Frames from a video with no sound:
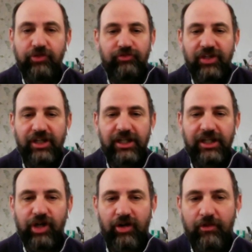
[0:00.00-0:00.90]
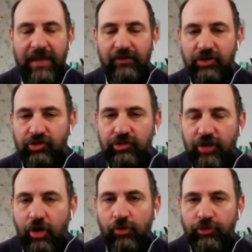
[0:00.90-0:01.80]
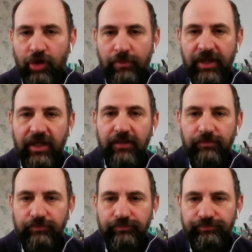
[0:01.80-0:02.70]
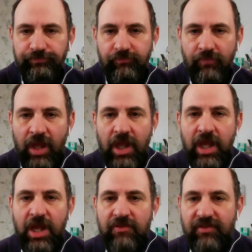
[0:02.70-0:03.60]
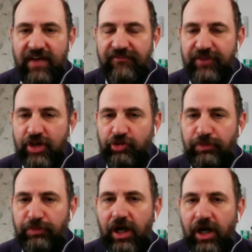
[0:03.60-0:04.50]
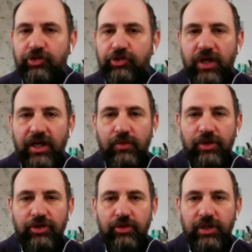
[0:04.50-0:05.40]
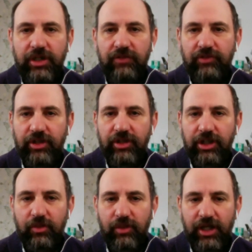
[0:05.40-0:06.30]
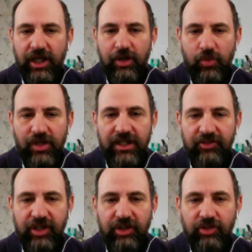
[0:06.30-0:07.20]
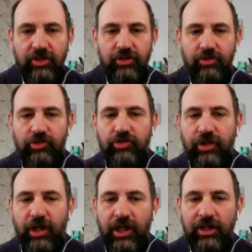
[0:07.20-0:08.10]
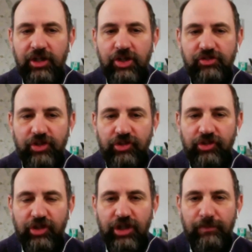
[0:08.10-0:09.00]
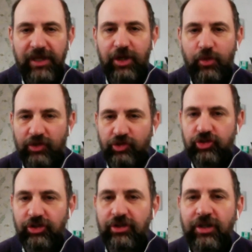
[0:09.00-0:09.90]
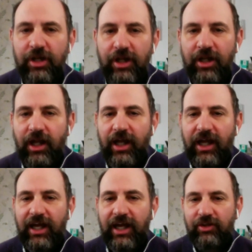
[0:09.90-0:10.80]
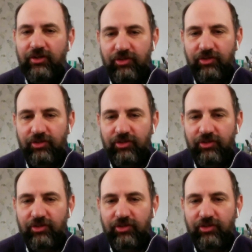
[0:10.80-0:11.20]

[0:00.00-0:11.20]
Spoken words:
feelings are about this whole topic. For that first part, where we're doing the Q&A, we're going to take turns. And each of us is going to pick a question and